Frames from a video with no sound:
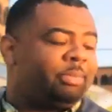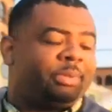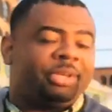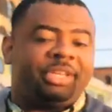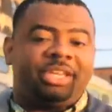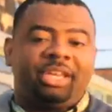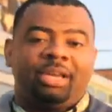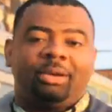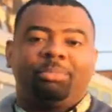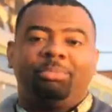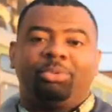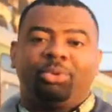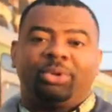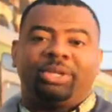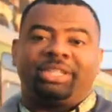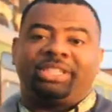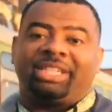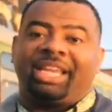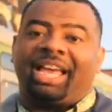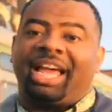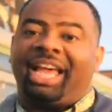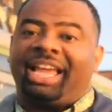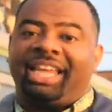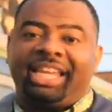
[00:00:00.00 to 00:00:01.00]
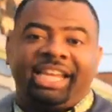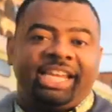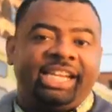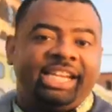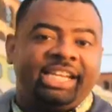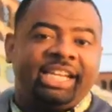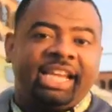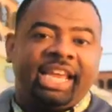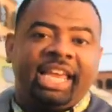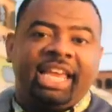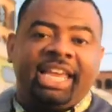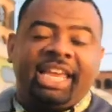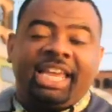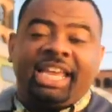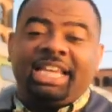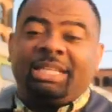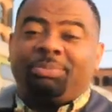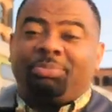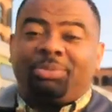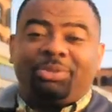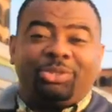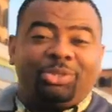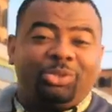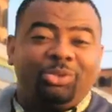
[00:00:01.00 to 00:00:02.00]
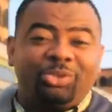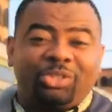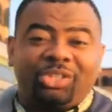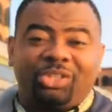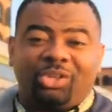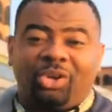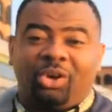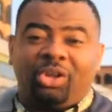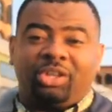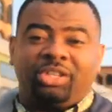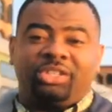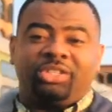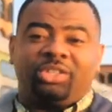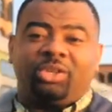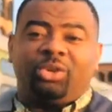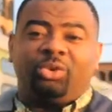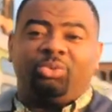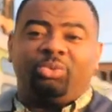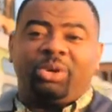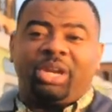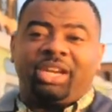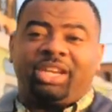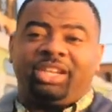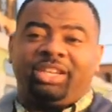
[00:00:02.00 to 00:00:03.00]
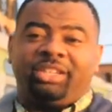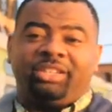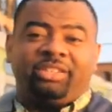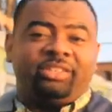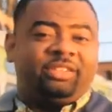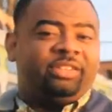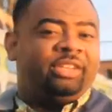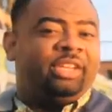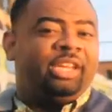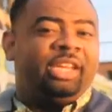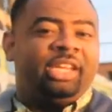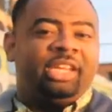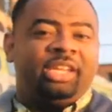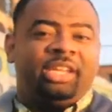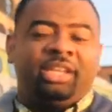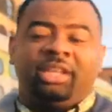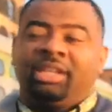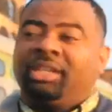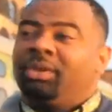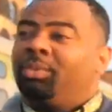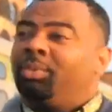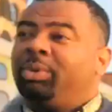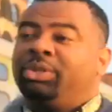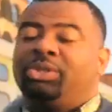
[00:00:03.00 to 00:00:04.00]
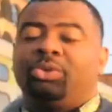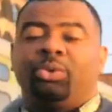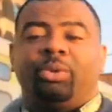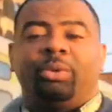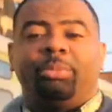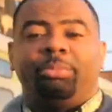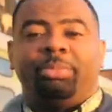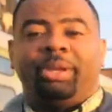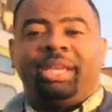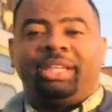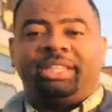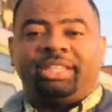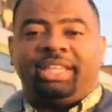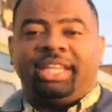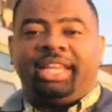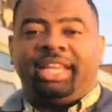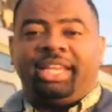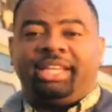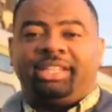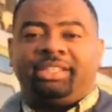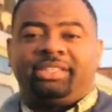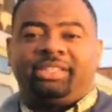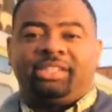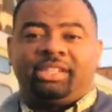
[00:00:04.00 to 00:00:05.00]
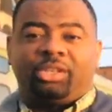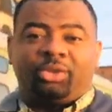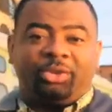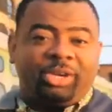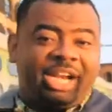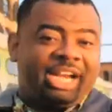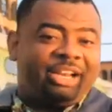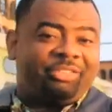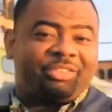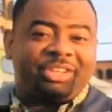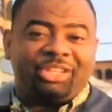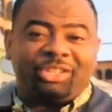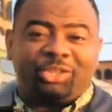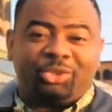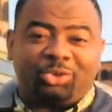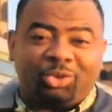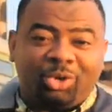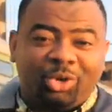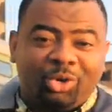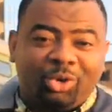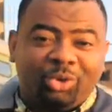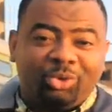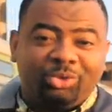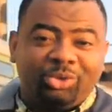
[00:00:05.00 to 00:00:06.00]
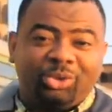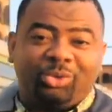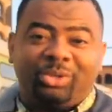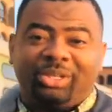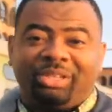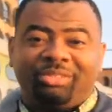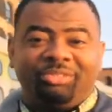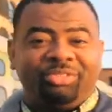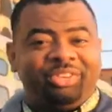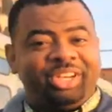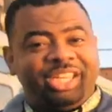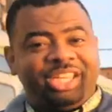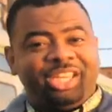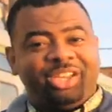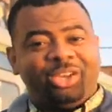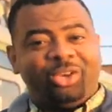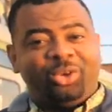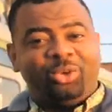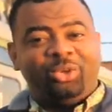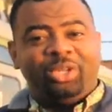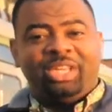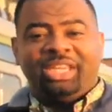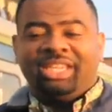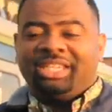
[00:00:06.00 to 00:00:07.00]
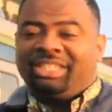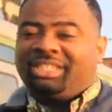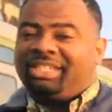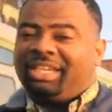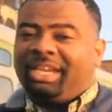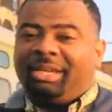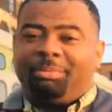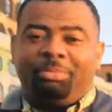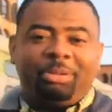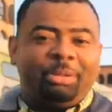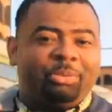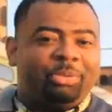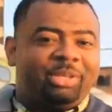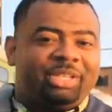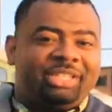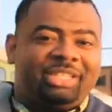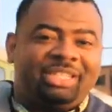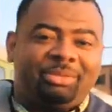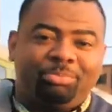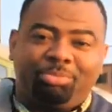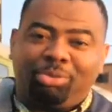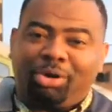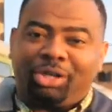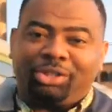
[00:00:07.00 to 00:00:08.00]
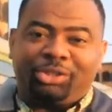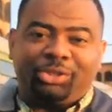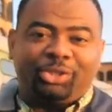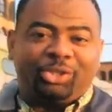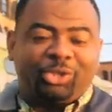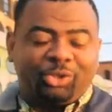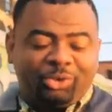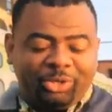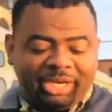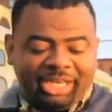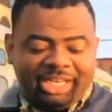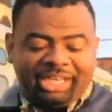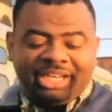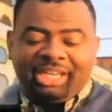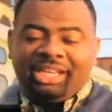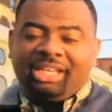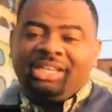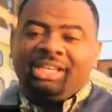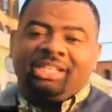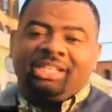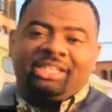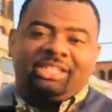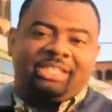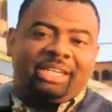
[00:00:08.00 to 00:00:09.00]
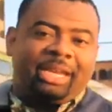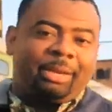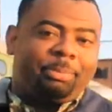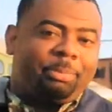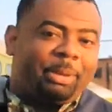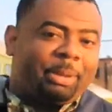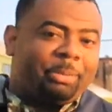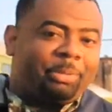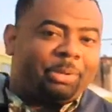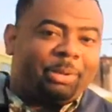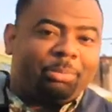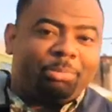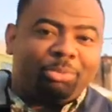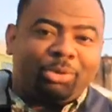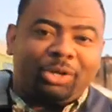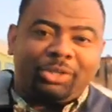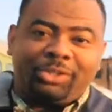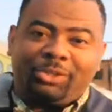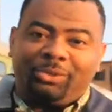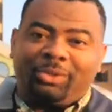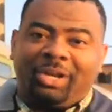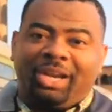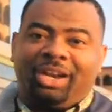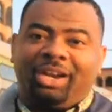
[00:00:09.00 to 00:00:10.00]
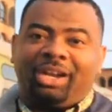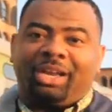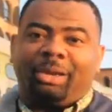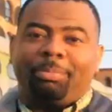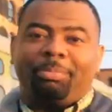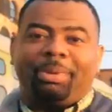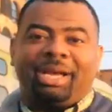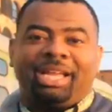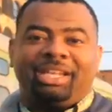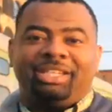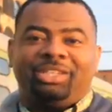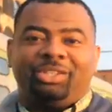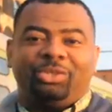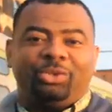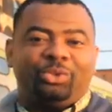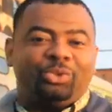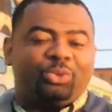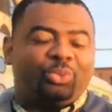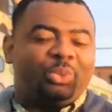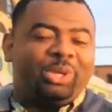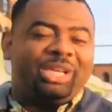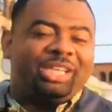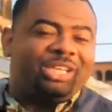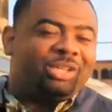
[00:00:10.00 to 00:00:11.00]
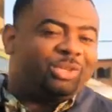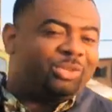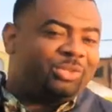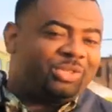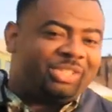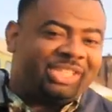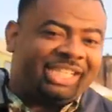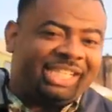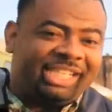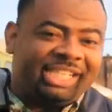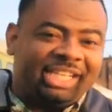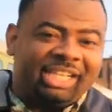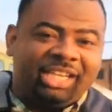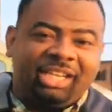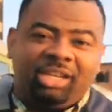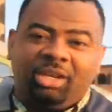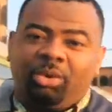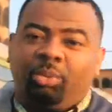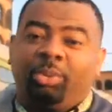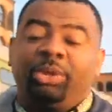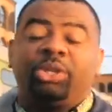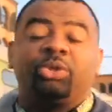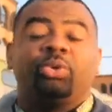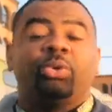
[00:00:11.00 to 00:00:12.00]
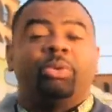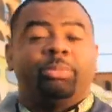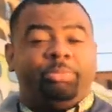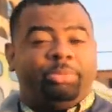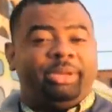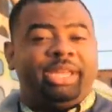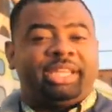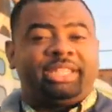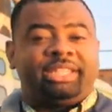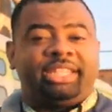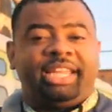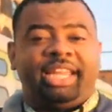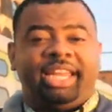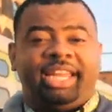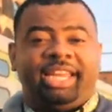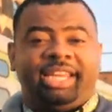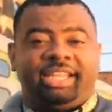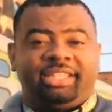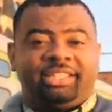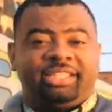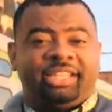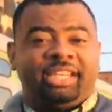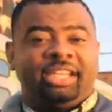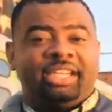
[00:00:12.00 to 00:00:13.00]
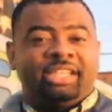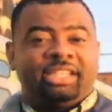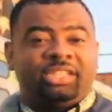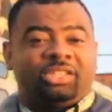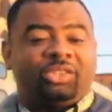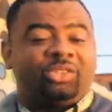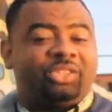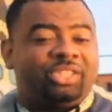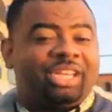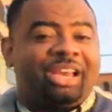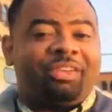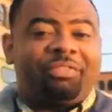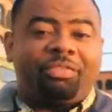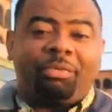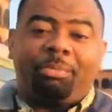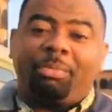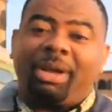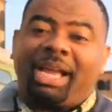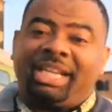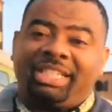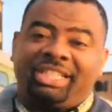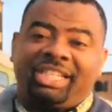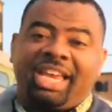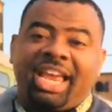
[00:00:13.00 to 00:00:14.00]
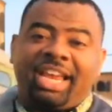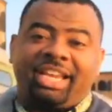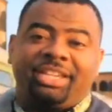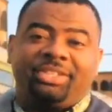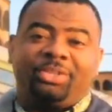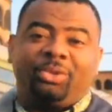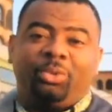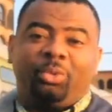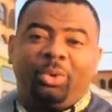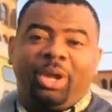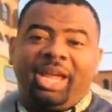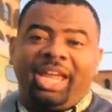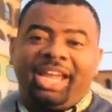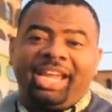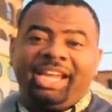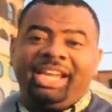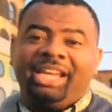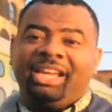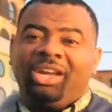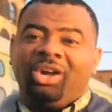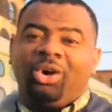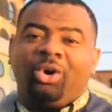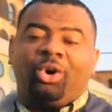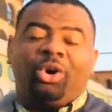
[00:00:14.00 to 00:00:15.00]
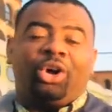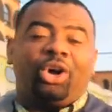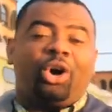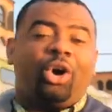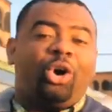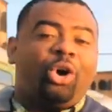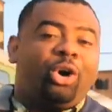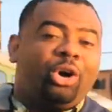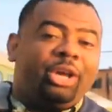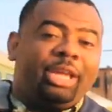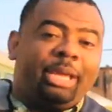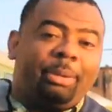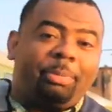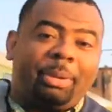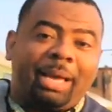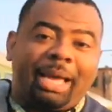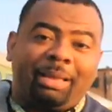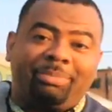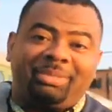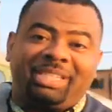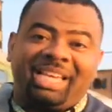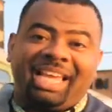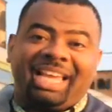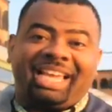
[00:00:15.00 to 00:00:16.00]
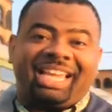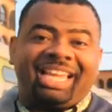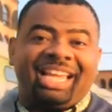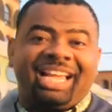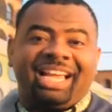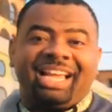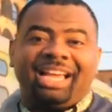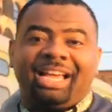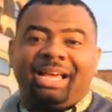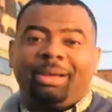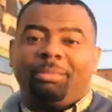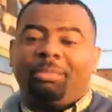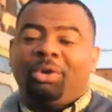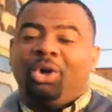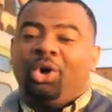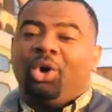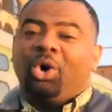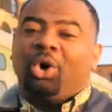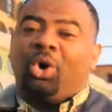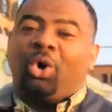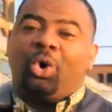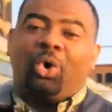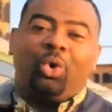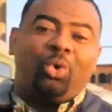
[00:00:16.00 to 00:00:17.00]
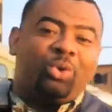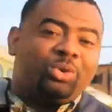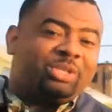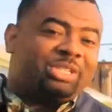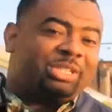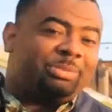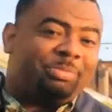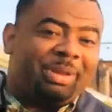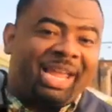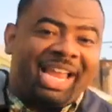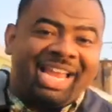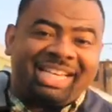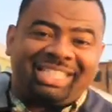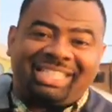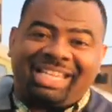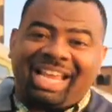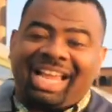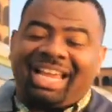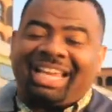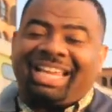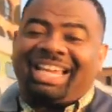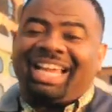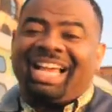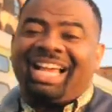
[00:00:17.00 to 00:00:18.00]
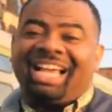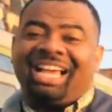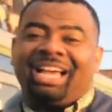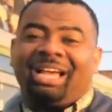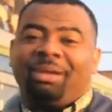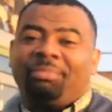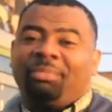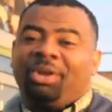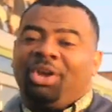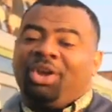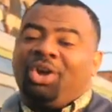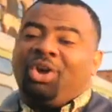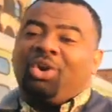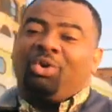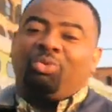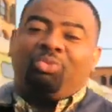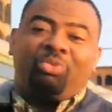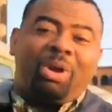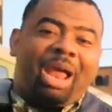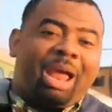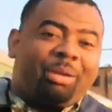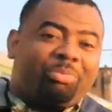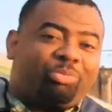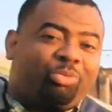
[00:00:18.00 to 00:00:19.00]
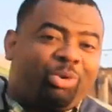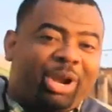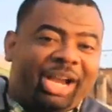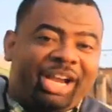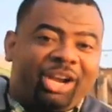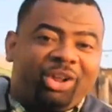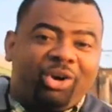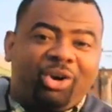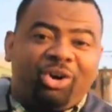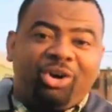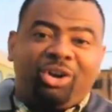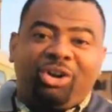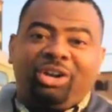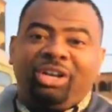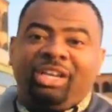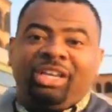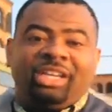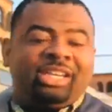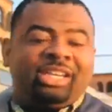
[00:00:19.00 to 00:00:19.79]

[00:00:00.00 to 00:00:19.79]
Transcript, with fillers: The young boy's got heat. He's producing all his own records. We're doing big things. Creative Control, doing the video. Same people that brought you Crit. Same people that brought you Erykah Badu's window seat. We're doing big things. So check for Mike Jaggerr's Away on allhiphop.com, on smash.com, Rap Radar.